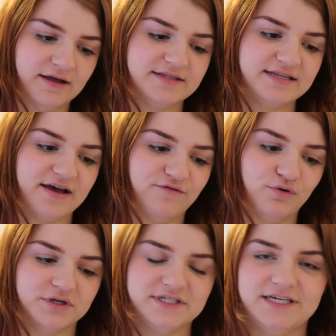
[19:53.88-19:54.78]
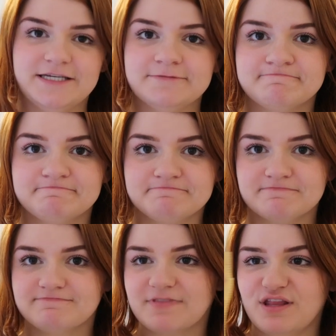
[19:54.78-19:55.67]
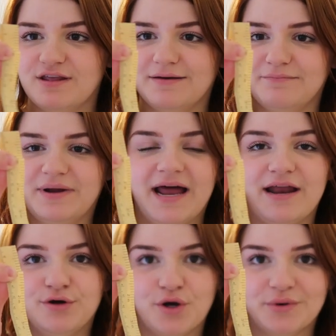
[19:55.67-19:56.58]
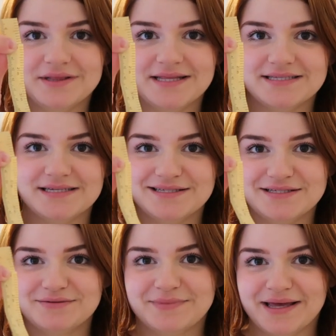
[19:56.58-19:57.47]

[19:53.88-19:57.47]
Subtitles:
It's at 14. But I don't know what this is.